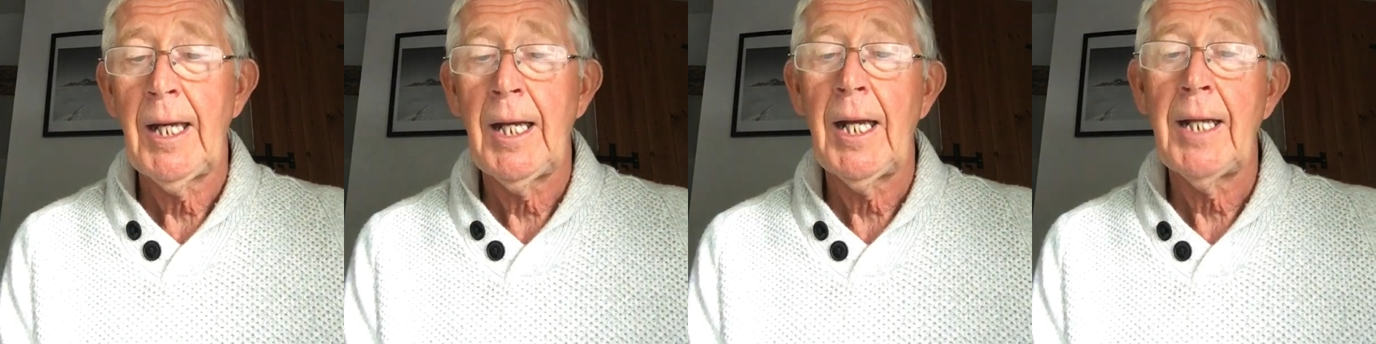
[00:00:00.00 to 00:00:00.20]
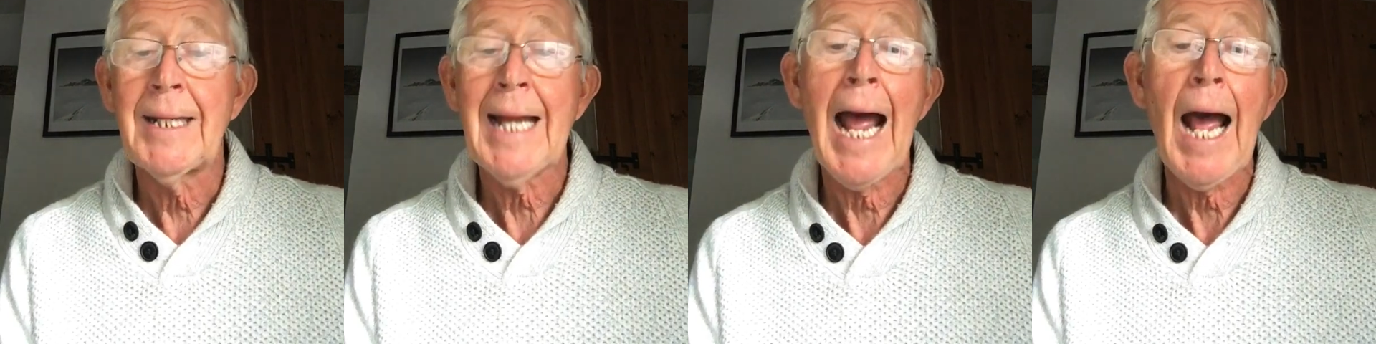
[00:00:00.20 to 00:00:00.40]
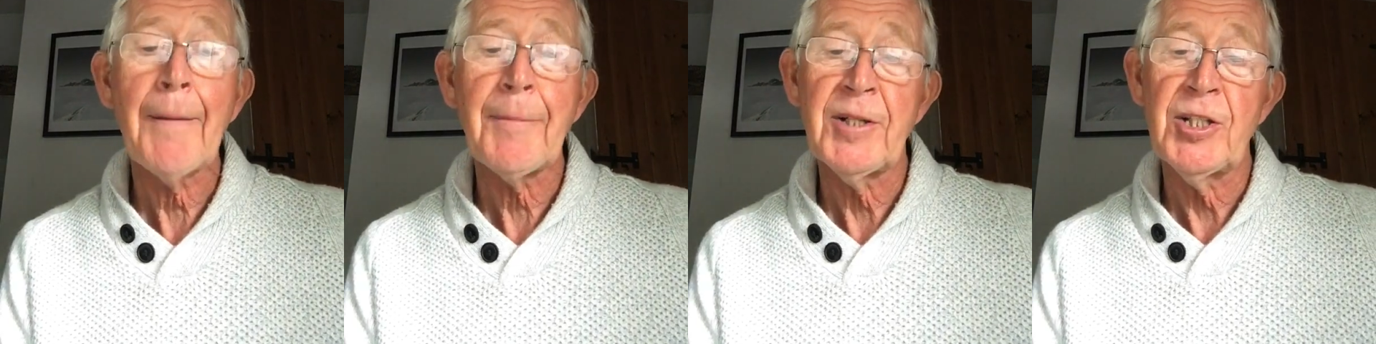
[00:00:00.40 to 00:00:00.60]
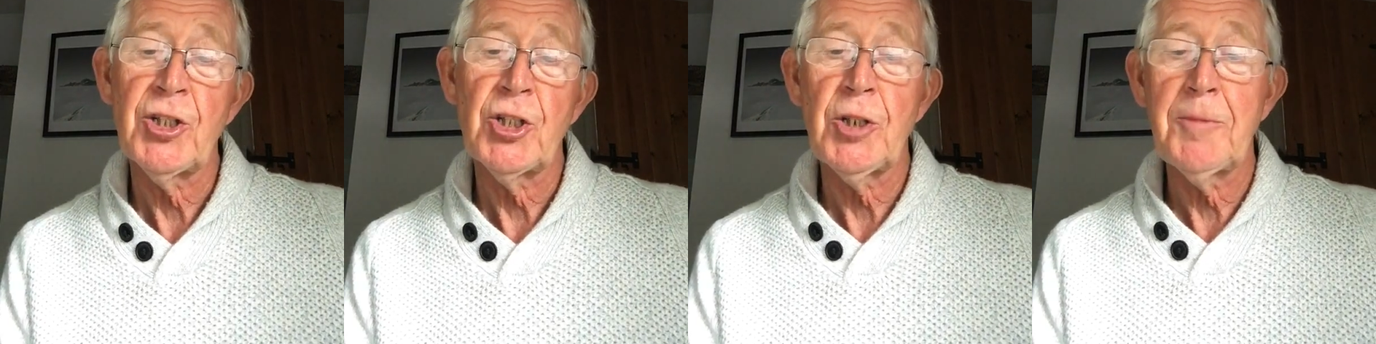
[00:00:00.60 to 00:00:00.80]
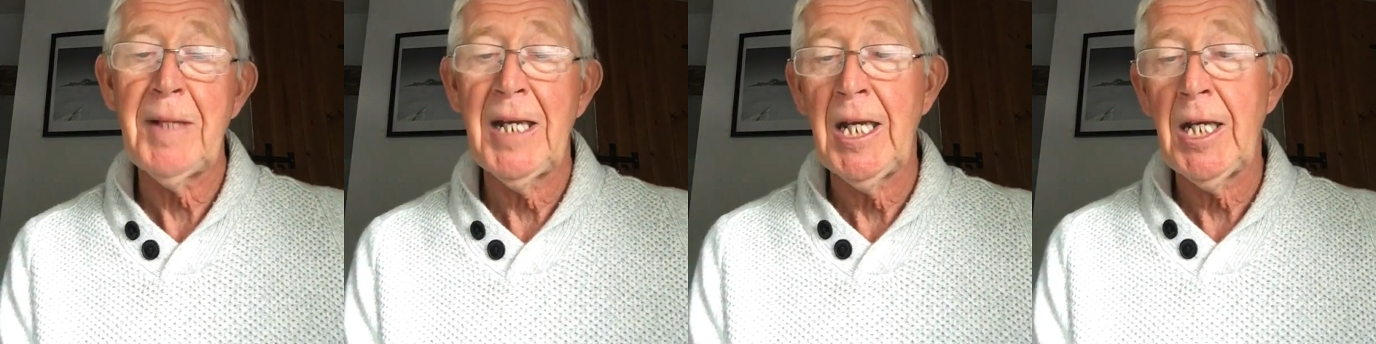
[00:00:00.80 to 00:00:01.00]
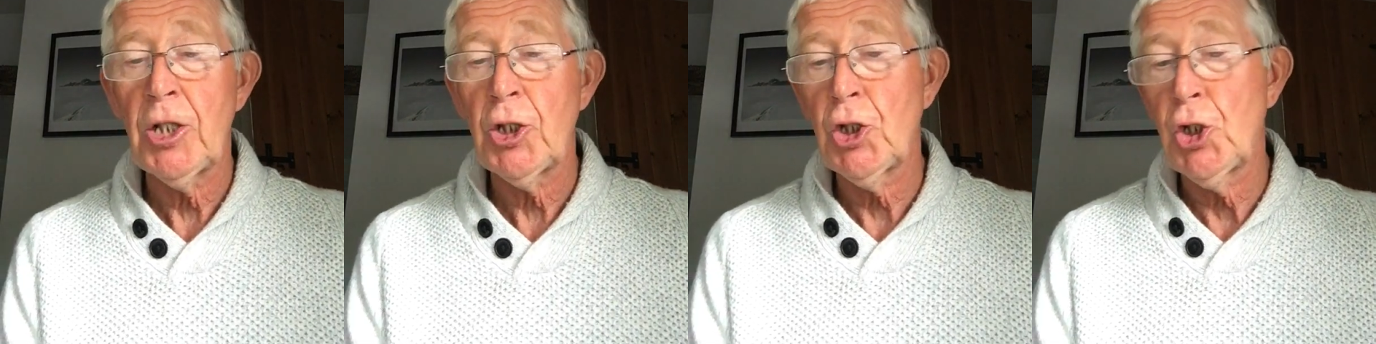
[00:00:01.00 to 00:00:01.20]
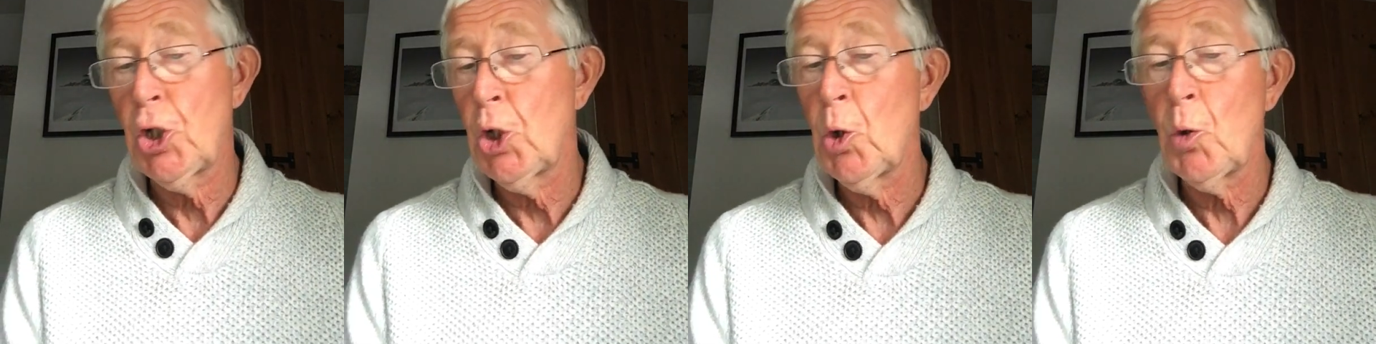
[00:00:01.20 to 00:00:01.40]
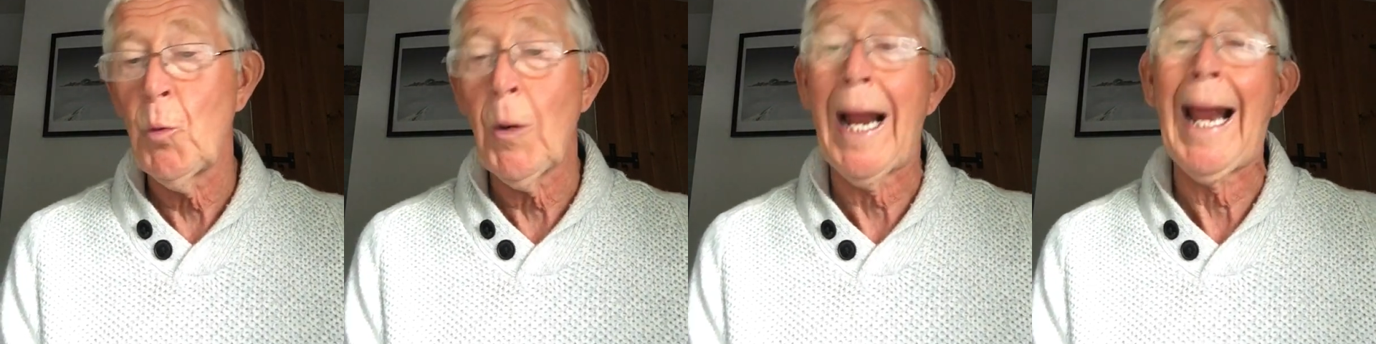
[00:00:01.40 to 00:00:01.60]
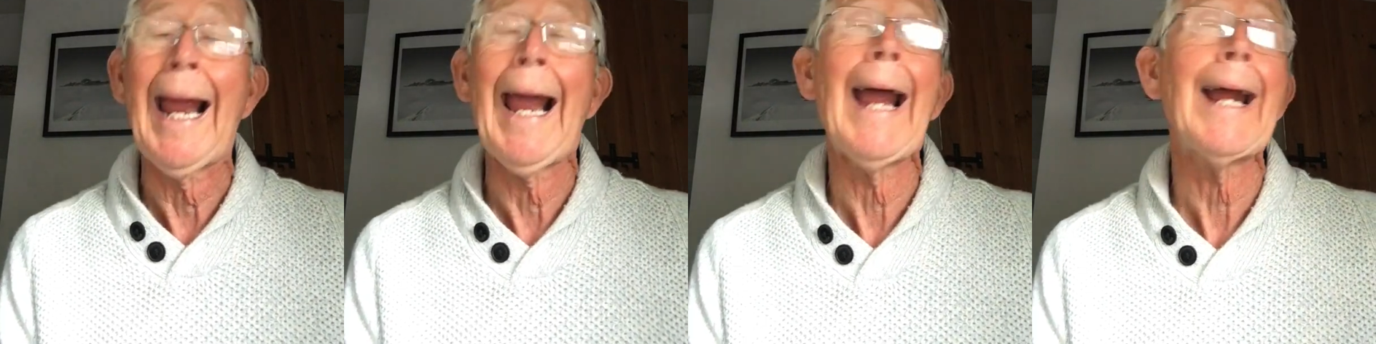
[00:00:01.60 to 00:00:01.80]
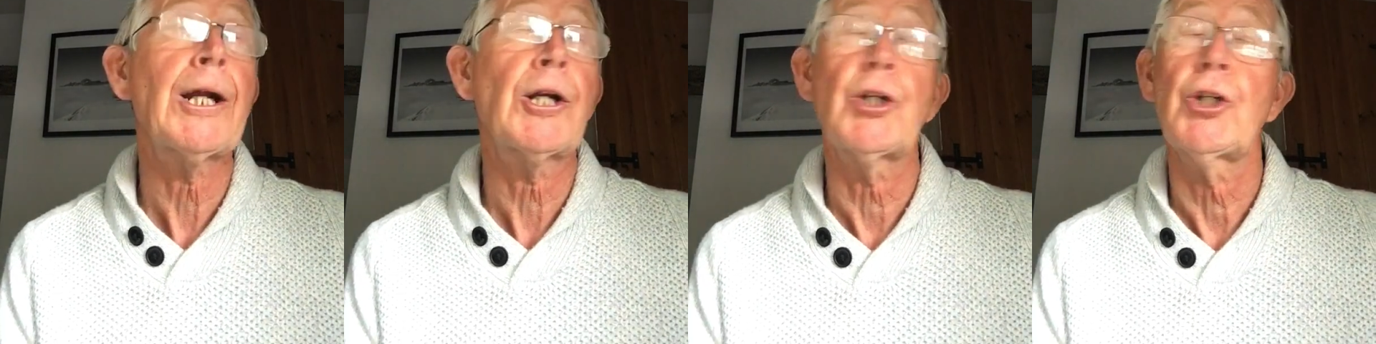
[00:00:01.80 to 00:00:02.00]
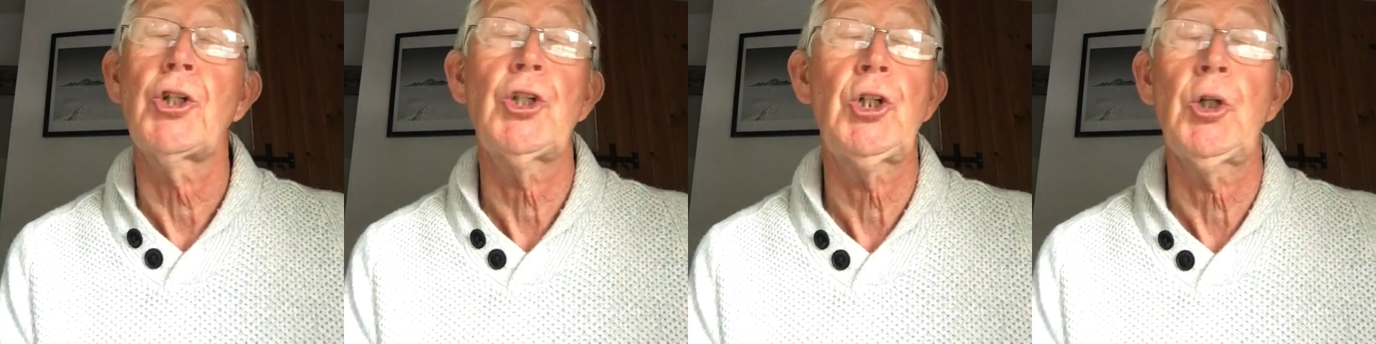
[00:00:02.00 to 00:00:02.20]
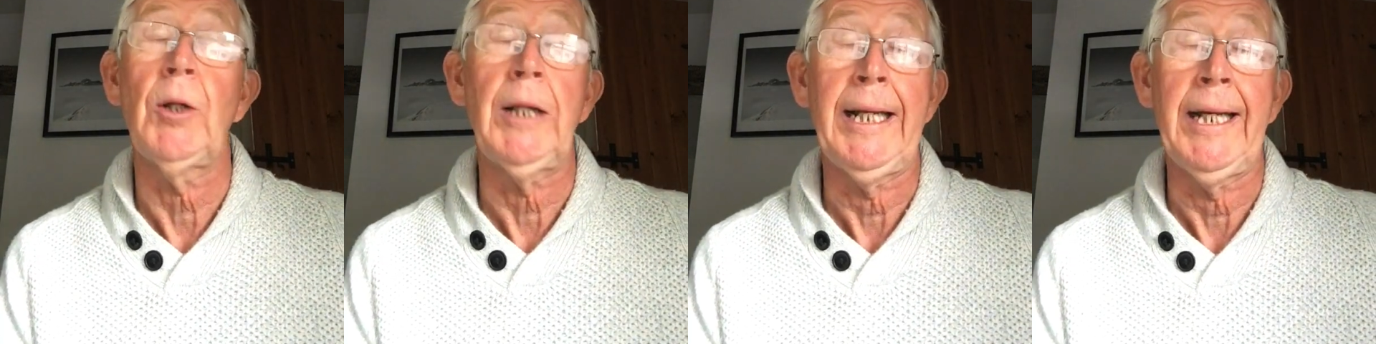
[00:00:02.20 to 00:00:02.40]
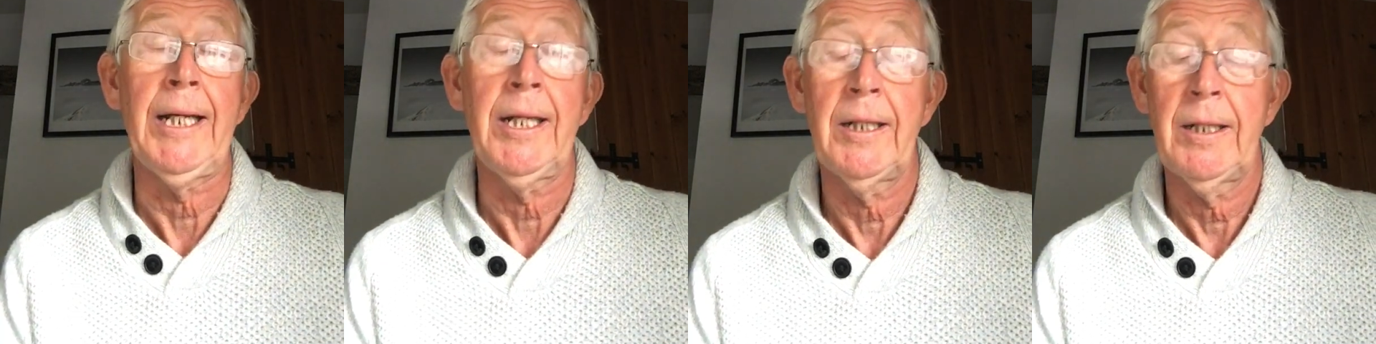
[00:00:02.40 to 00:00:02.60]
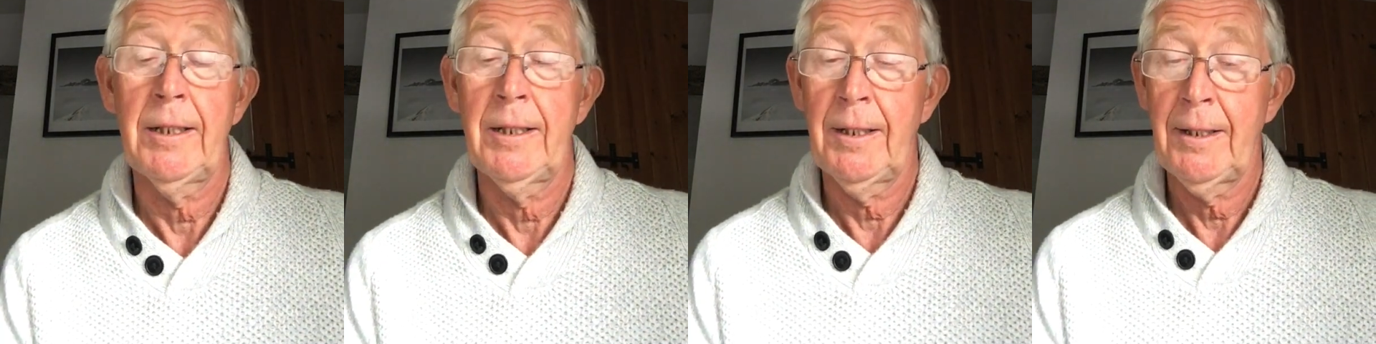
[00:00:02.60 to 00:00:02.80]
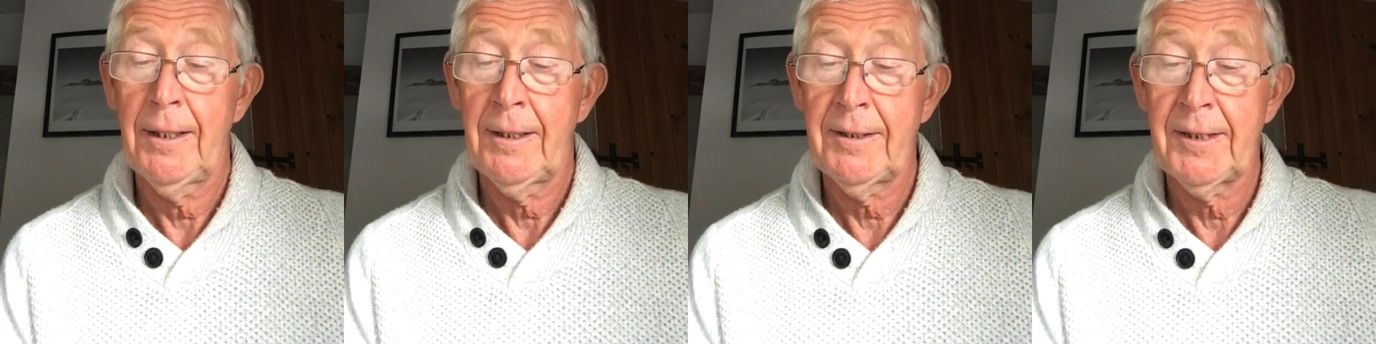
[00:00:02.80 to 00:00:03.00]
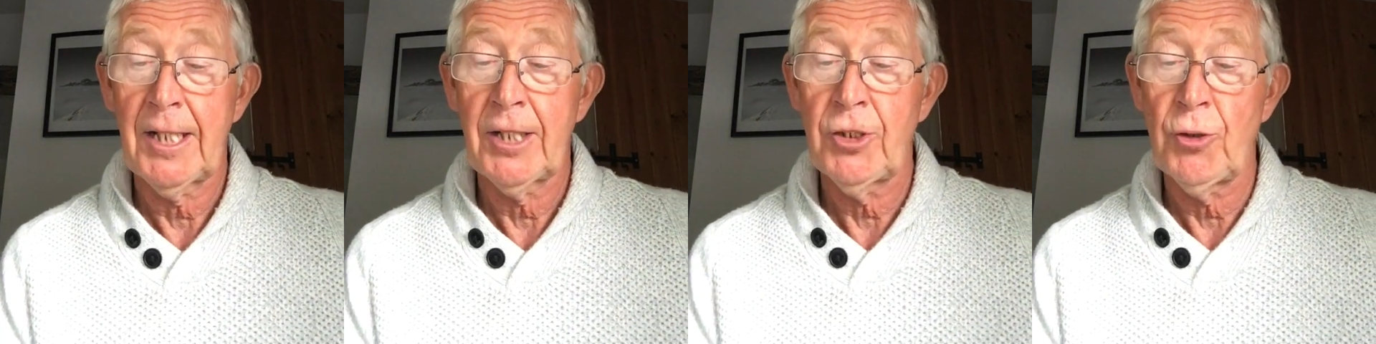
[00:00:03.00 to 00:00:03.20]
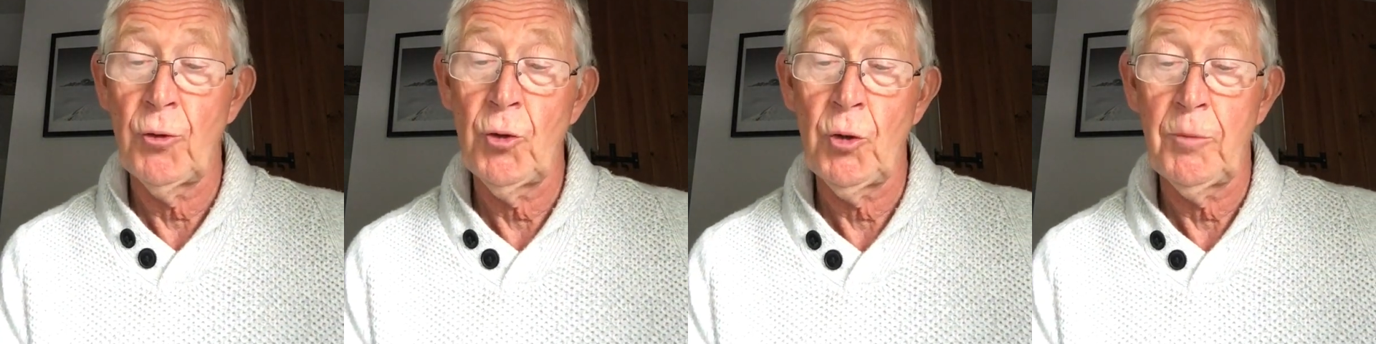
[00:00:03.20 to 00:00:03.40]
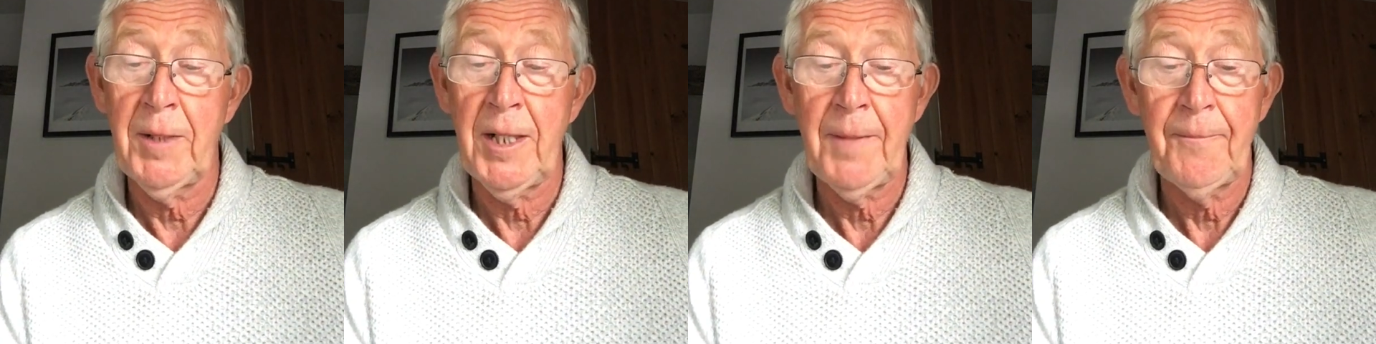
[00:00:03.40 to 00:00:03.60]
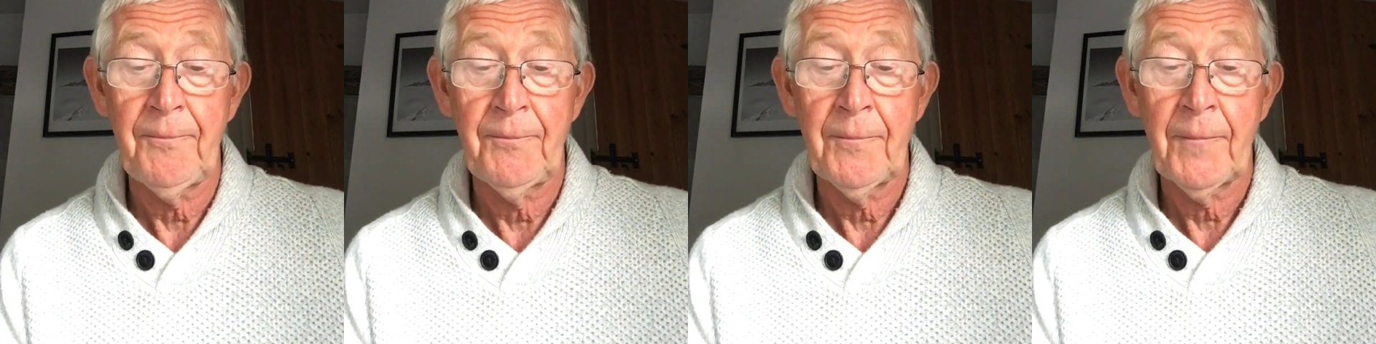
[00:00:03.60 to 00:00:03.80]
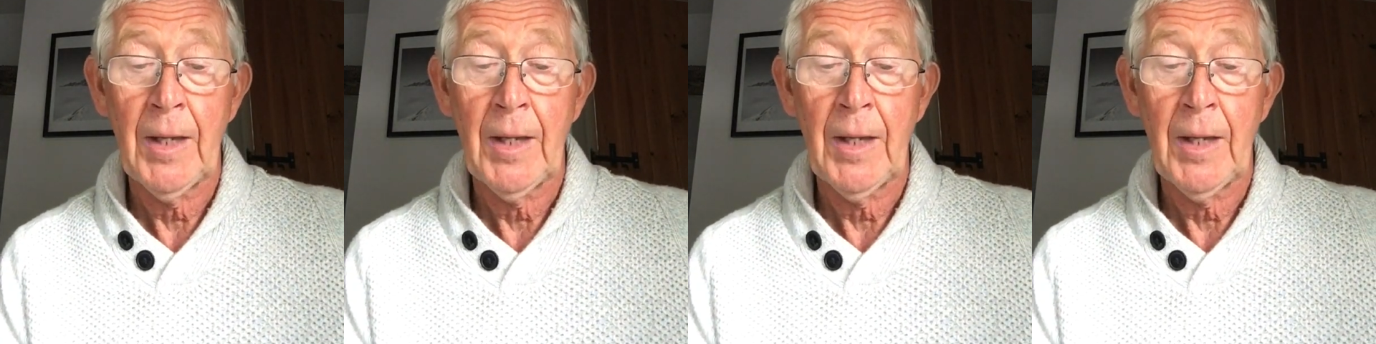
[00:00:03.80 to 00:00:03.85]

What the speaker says: It happened to me too, actually, said Ruby.